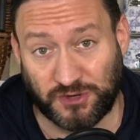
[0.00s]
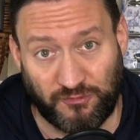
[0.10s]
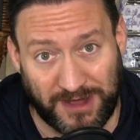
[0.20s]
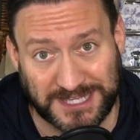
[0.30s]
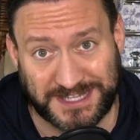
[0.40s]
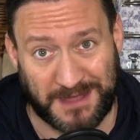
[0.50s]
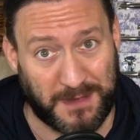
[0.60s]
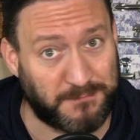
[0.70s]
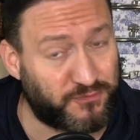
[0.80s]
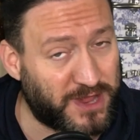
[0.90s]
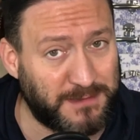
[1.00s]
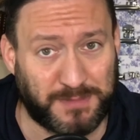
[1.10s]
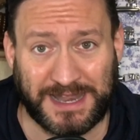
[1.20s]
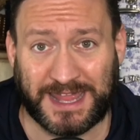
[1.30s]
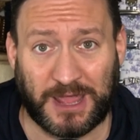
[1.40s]
rest him and bring in
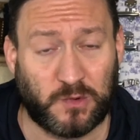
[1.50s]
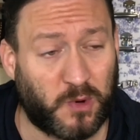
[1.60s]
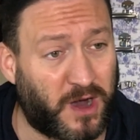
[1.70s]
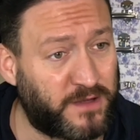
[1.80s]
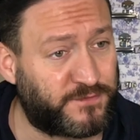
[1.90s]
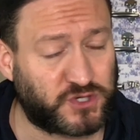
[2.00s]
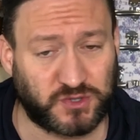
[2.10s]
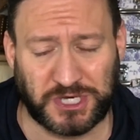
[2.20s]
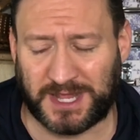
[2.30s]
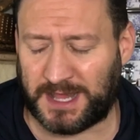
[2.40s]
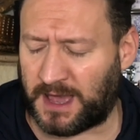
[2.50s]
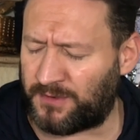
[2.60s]
Billy Gilmour over Jorginho.